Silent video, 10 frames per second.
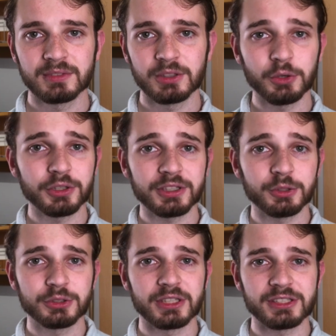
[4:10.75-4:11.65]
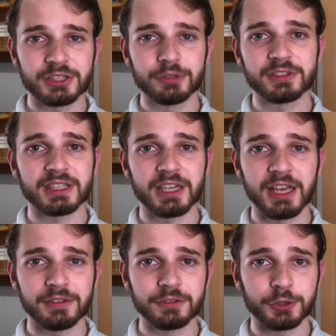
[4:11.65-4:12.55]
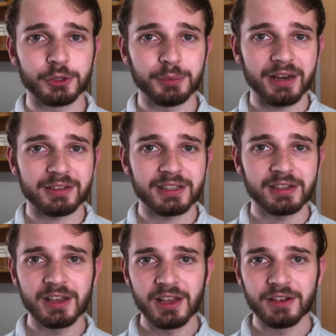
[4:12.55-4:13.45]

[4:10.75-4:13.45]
Or it could just serve as a haven for humanity